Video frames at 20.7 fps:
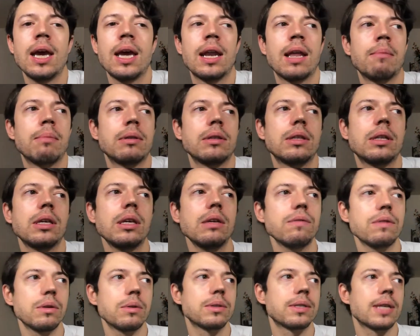and I
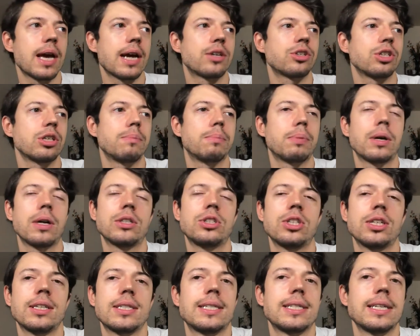believe it was actually
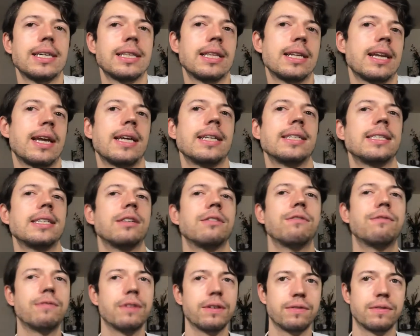purchased in the
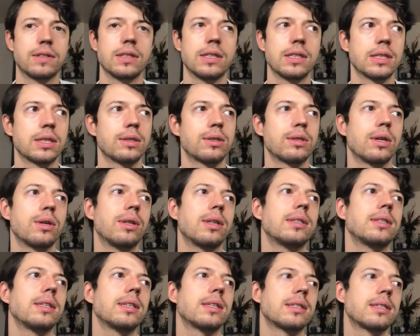1950s. So
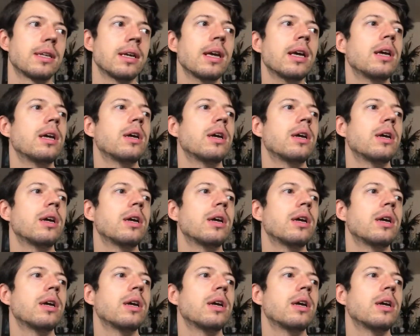this is